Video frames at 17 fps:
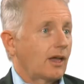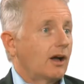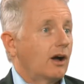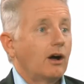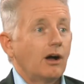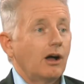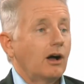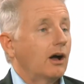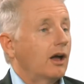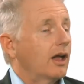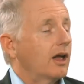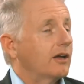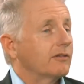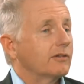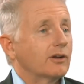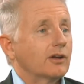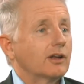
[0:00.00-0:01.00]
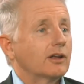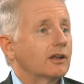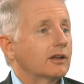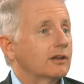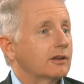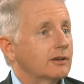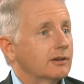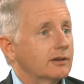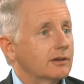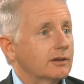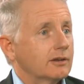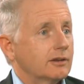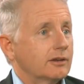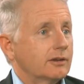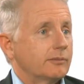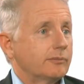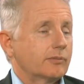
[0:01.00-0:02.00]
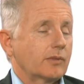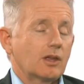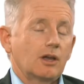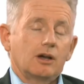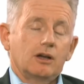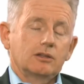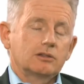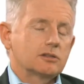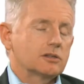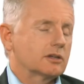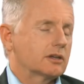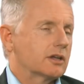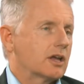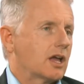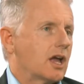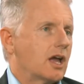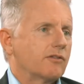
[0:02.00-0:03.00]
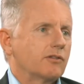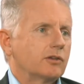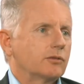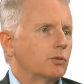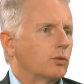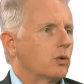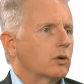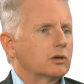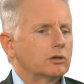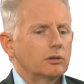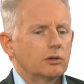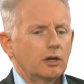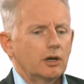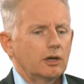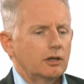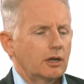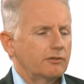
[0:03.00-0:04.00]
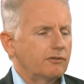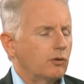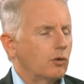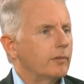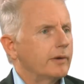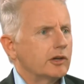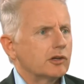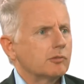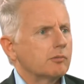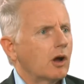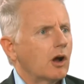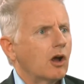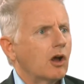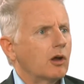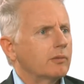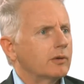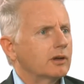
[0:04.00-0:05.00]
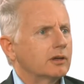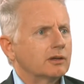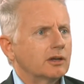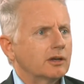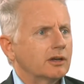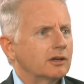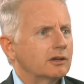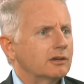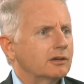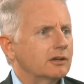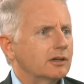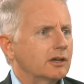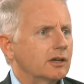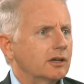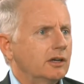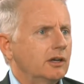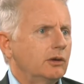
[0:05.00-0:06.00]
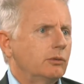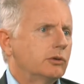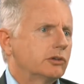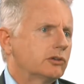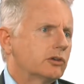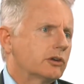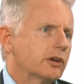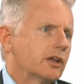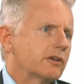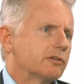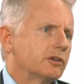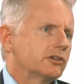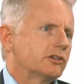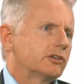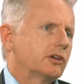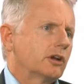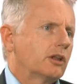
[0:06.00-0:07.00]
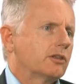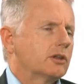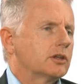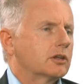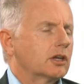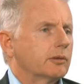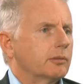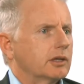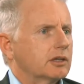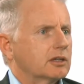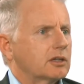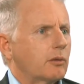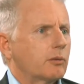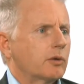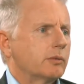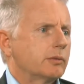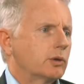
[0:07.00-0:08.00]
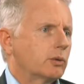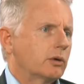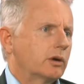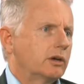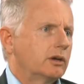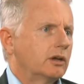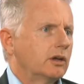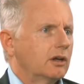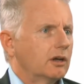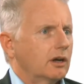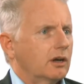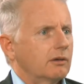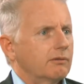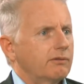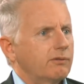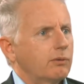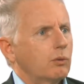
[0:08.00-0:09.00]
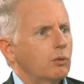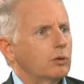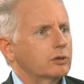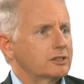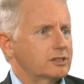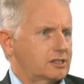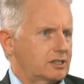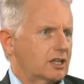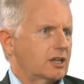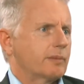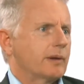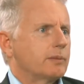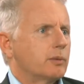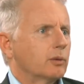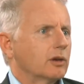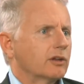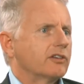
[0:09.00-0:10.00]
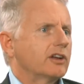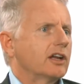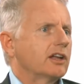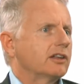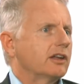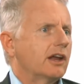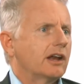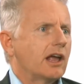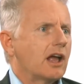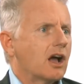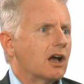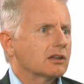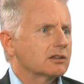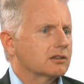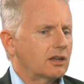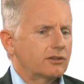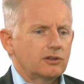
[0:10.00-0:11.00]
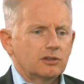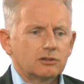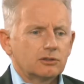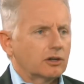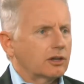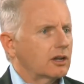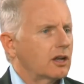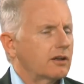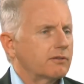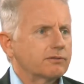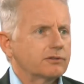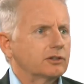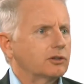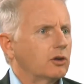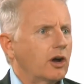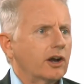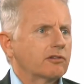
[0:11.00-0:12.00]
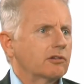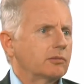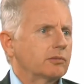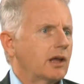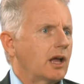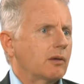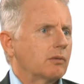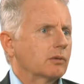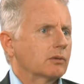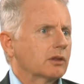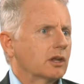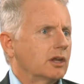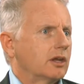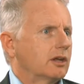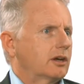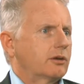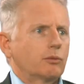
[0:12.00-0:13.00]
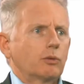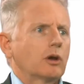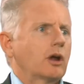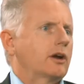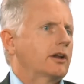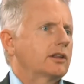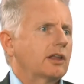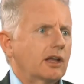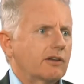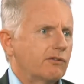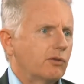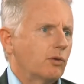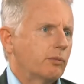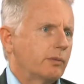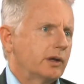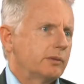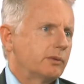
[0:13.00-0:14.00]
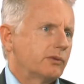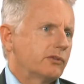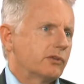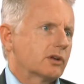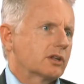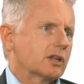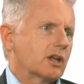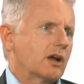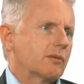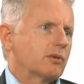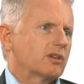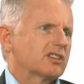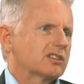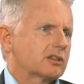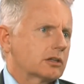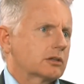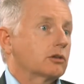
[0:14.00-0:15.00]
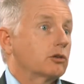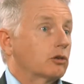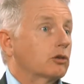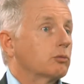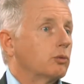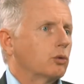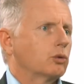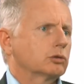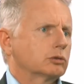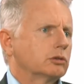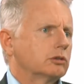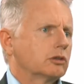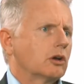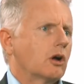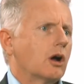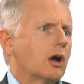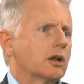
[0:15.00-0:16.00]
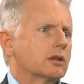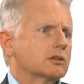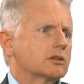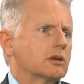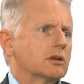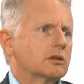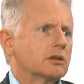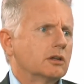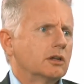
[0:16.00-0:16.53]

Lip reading: I bet you have experience in that. I certainly have. If you walk into a 4-bedroom home, and which on average, there's going to be somewhere between 4 to 6 people living in that house, and there's not enough. The dining room table will only take 4 people, for example. It's just too small or too tight. So,